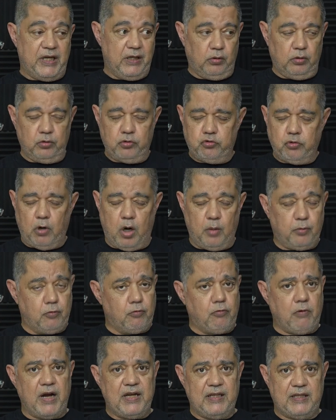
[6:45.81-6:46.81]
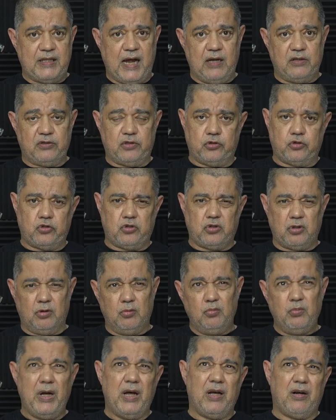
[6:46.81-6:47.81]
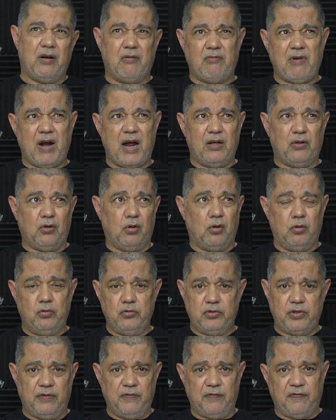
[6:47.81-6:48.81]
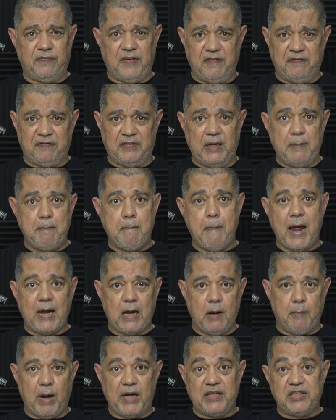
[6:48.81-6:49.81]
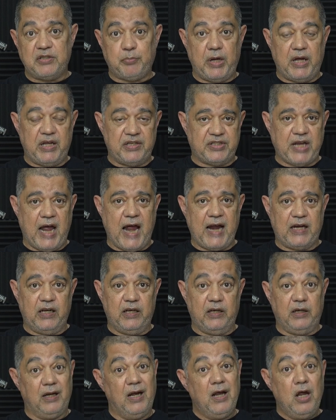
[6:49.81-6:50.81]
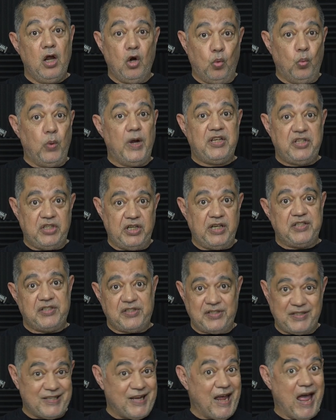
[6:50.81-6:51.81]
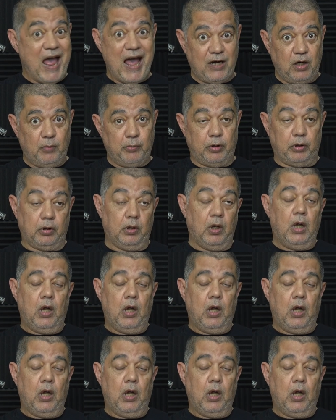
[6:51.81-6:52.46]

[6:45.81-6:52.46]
It'll drop right down to somewhere around one hundred fifty megabytes per second, which is terrible.